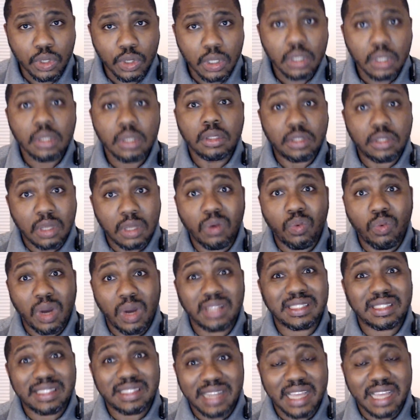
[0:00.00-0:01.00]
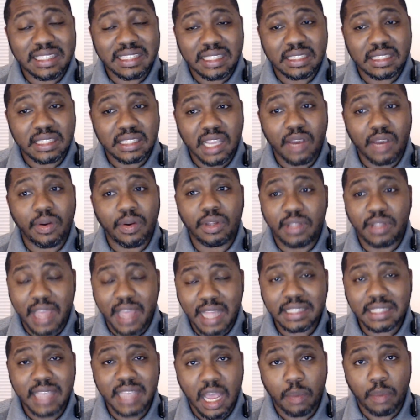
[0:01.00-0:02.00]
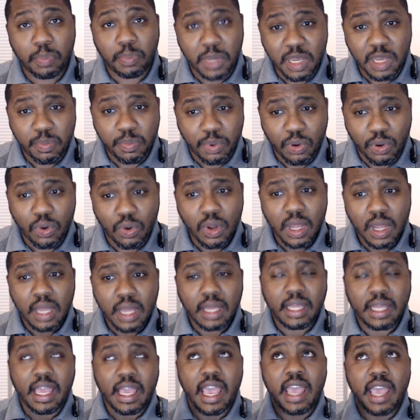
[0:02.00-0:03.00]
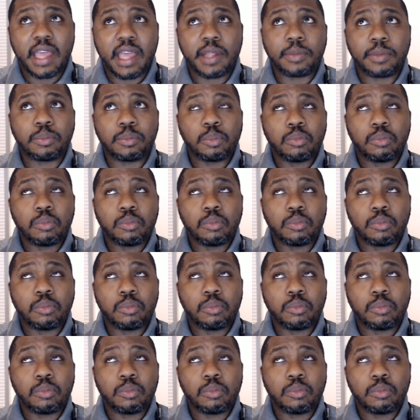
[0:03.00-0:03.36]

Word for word: to what's necessary. That's how people can